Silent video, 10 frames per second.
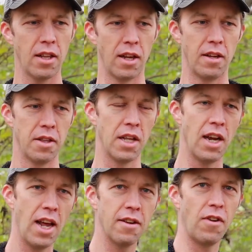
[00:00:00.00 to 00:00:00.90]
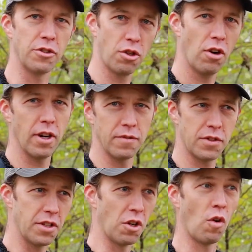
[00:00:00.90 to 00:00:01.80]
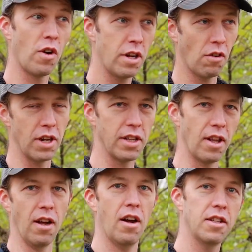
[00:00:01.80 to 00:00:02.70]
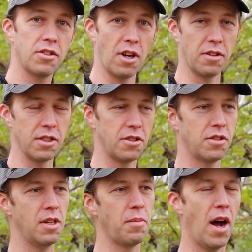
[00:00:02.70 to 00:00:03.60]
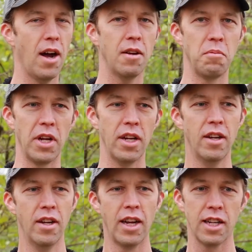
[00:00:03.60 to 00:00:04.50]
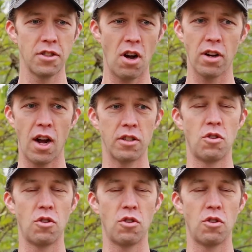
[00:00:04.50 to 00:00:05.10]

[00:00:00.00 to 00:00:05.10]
the native alternatives to the greenery, the honeysuckle that you see behind me, has all gone